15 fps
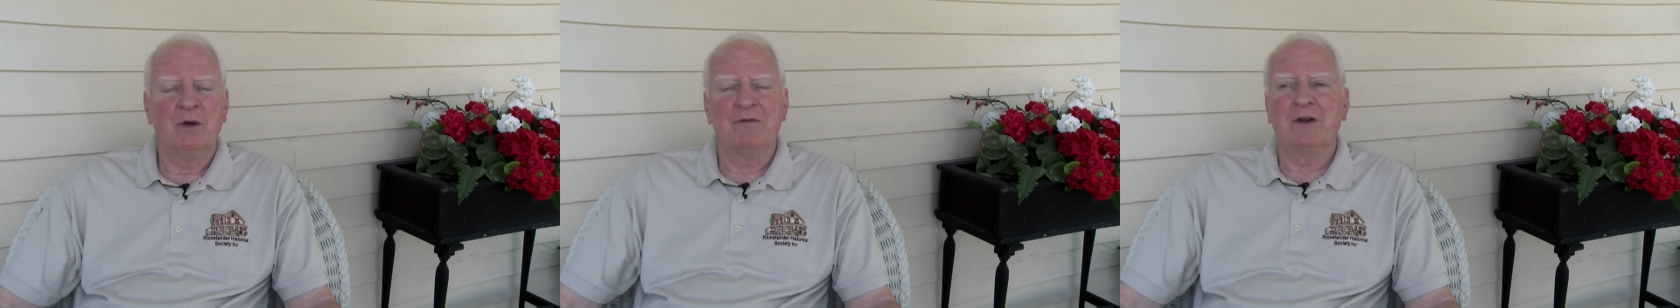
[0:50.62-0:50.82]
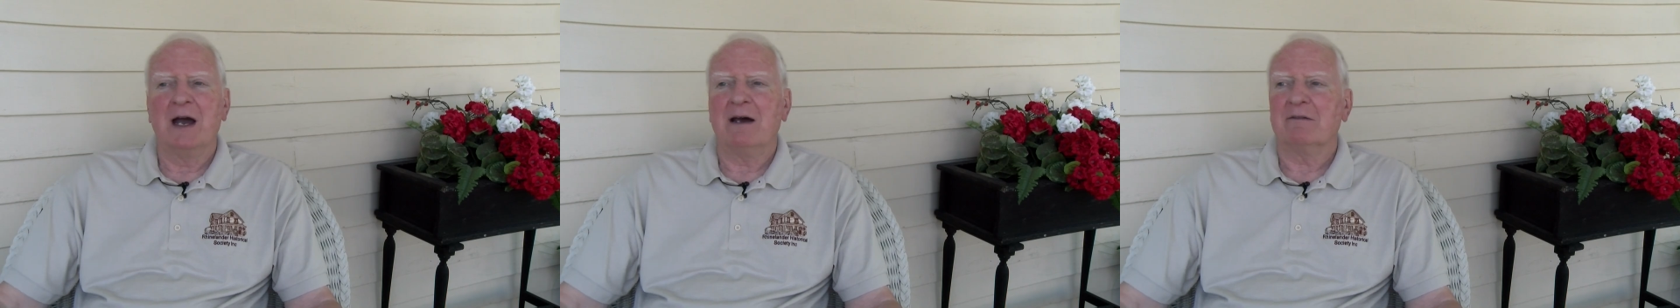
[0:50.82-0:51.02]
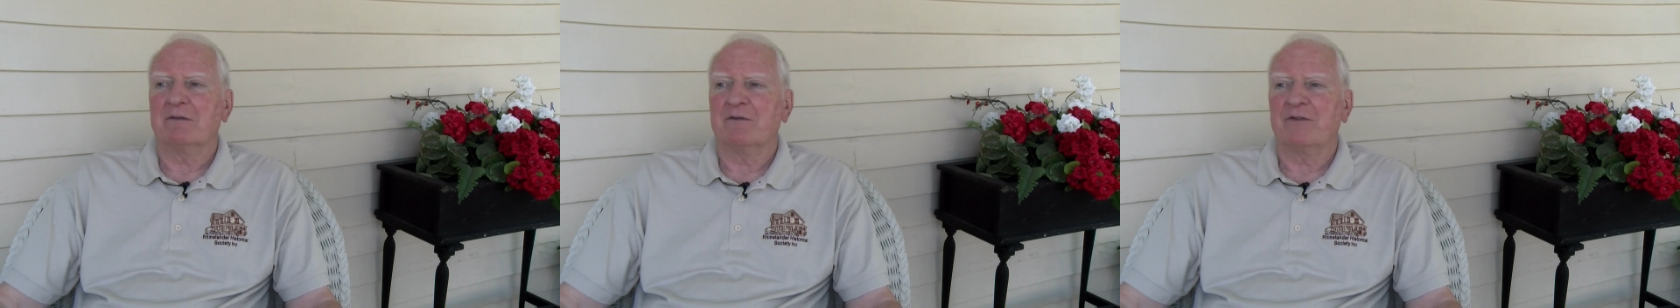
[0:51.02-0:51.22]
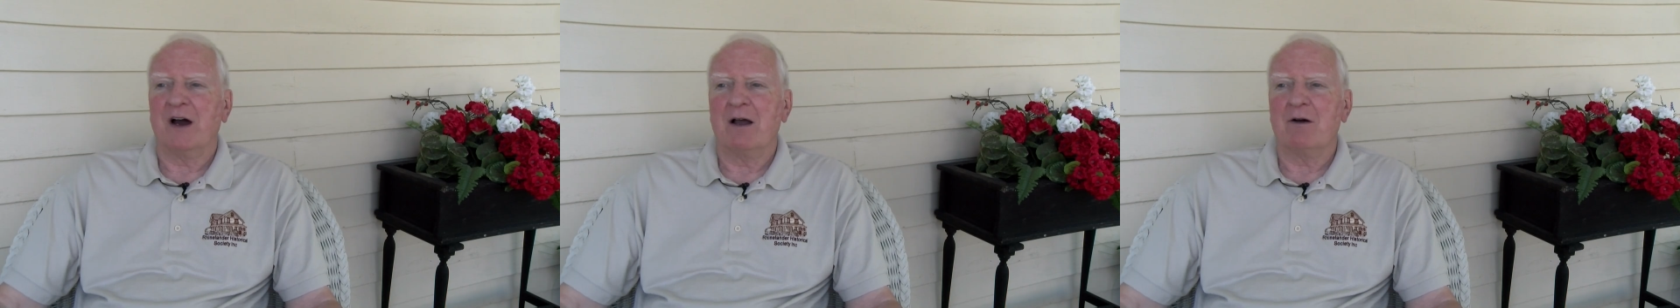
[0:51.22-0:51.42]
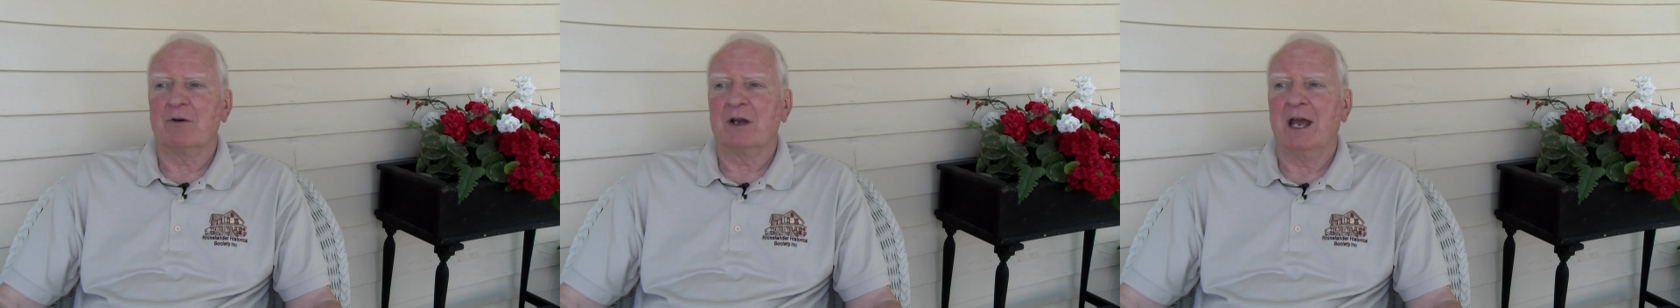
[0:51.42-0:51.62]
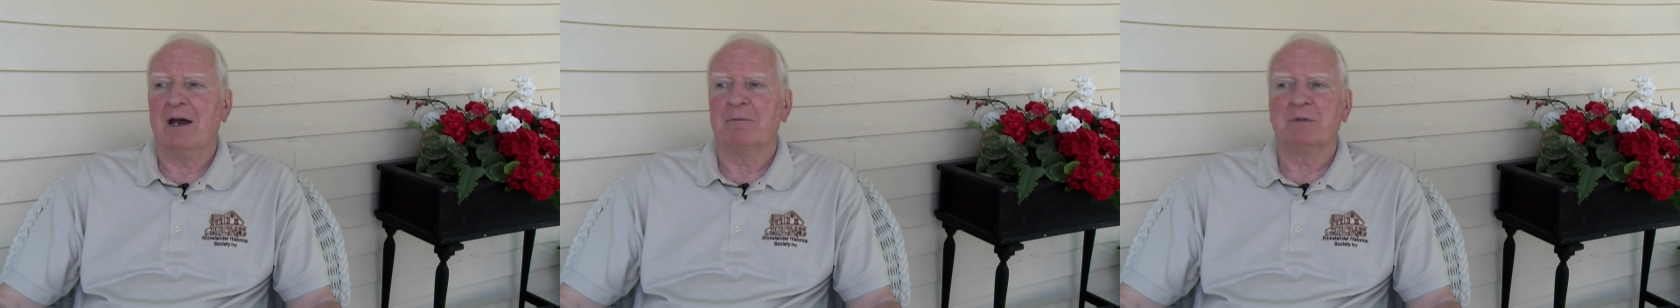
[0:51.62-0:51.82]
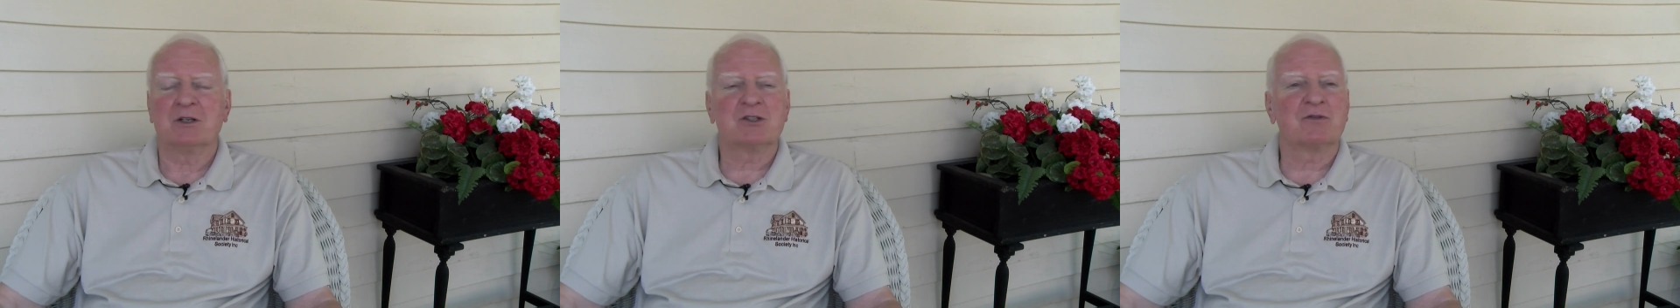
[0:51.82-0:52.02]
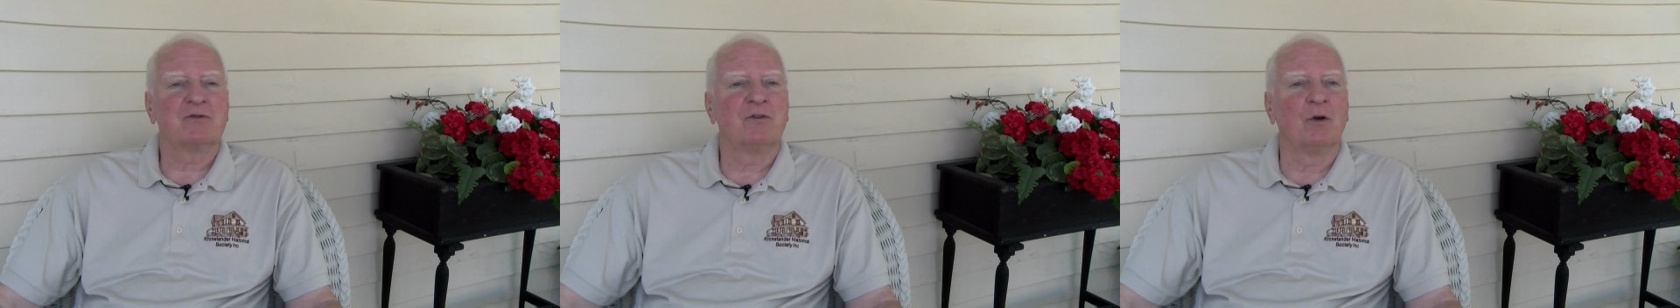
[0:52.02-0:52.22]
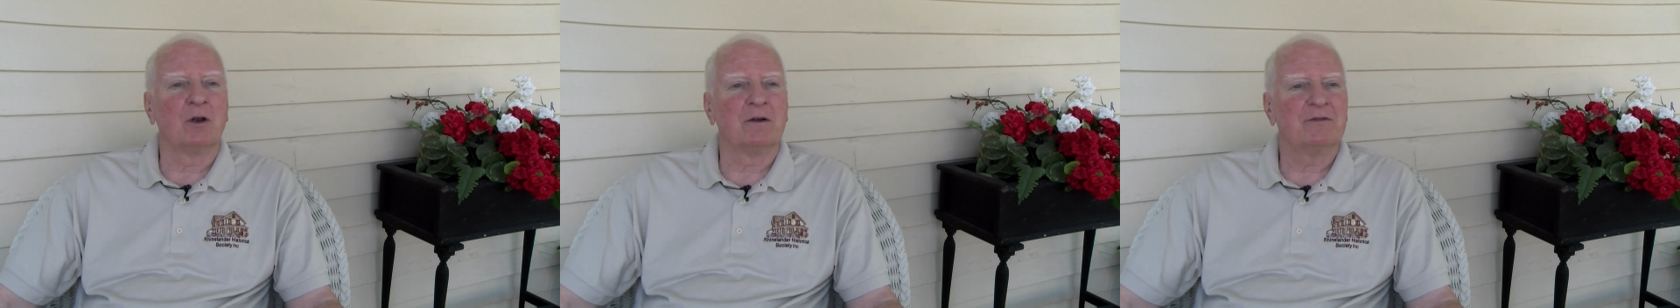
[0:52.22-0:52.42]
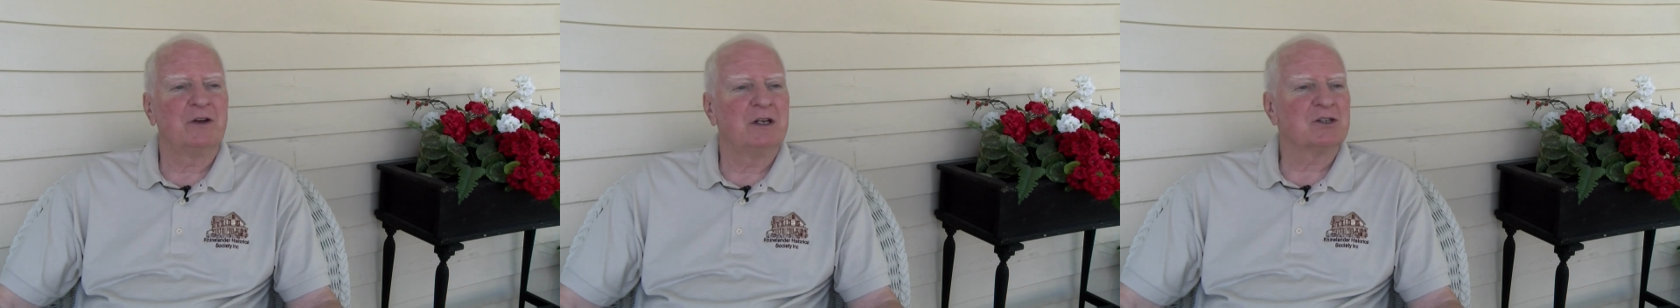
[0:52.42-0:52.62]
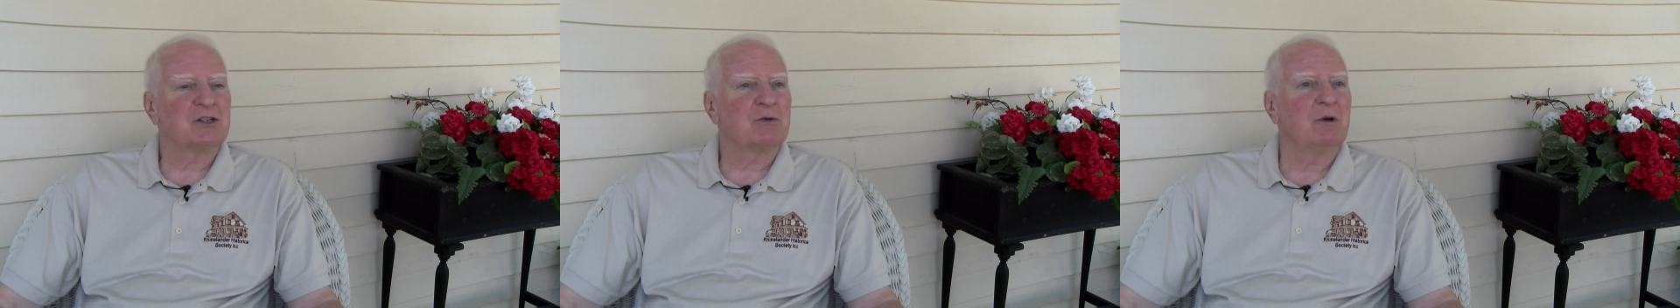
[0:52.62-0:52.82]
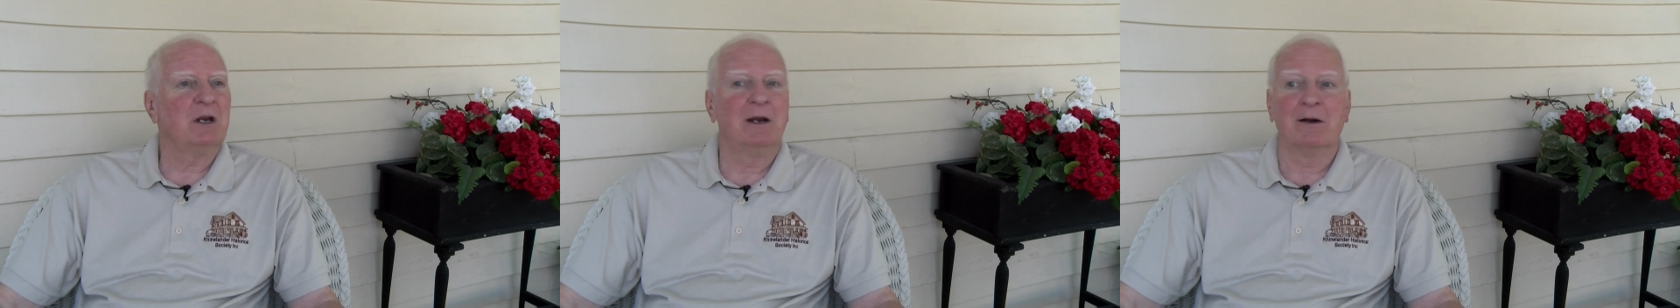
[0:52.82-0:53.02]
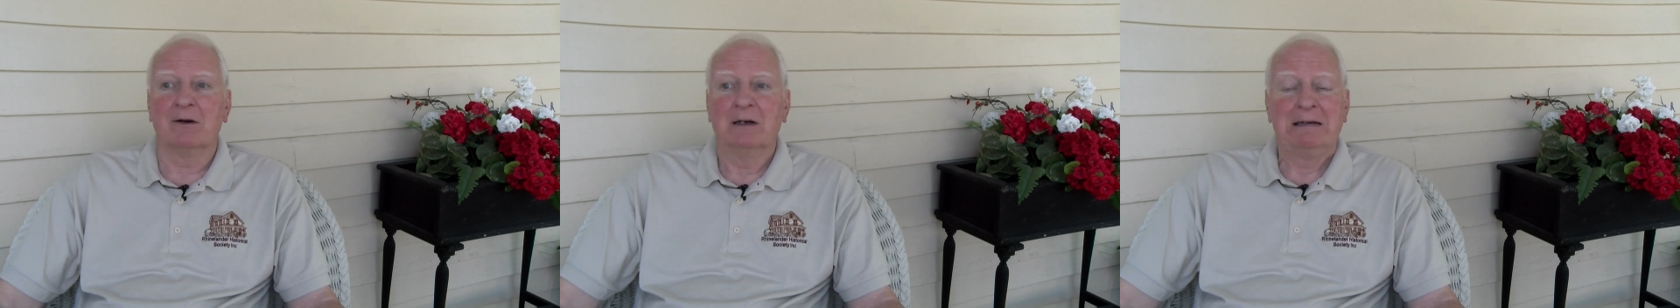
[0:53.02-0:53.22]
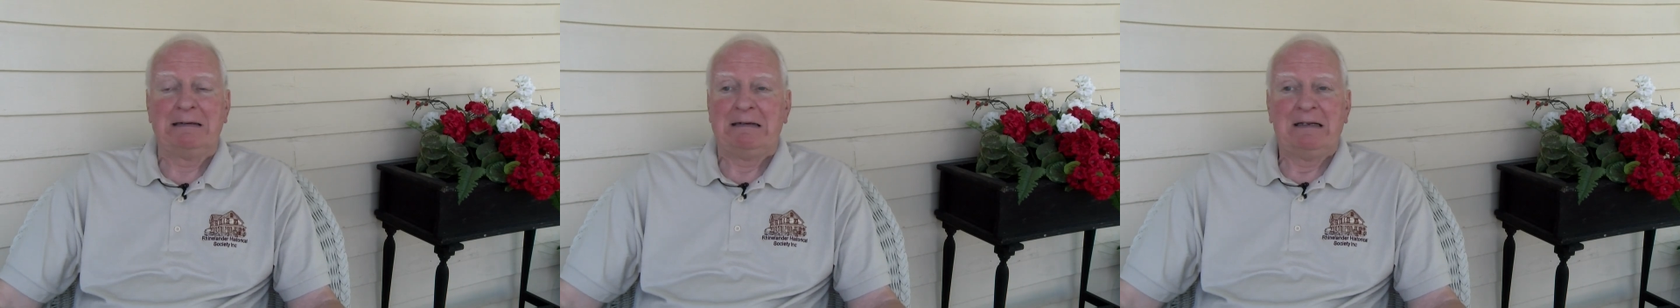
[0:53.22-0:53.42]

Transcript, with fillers: We've got file cabinets full of history here